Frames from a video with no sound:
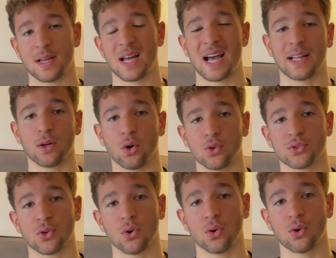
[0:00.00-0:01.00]
And
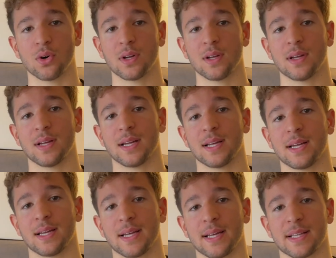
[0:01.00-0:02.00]
also
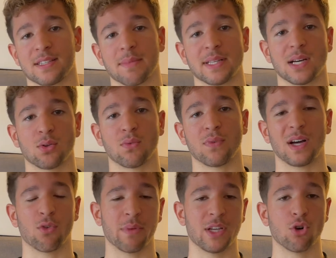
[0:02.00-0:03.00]
it's made out of
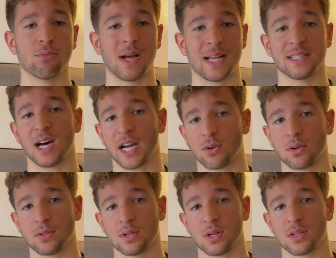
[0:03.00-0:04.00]
aluminium and
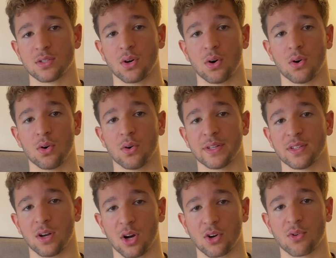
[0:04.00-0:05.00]
iron, so in the
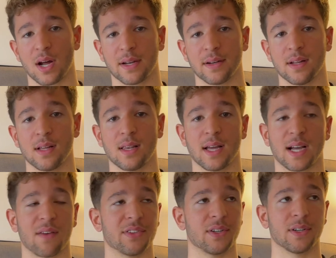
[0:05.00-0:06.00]
long run, like
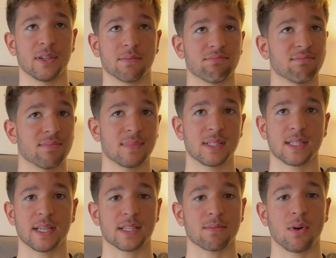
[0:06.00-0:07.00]
after
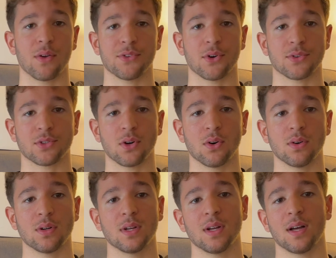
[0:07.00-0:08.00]
6 months or
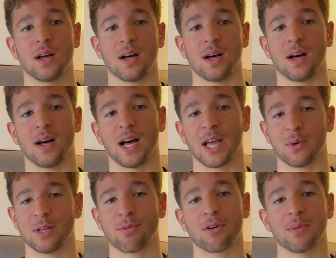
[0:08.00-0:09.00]
so, I
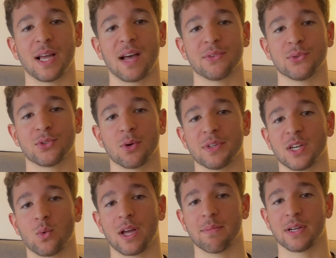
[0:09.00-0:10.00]
will probably have to throw it
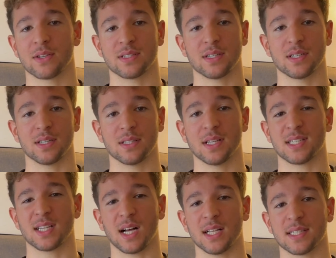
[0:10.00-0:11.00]
away because the
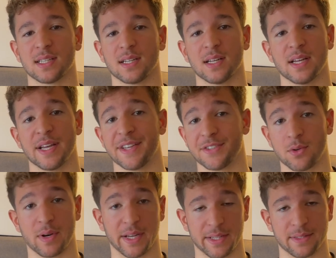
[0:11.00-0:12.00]
salt is
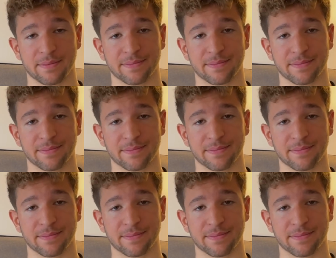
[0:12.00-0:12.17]
ruining it.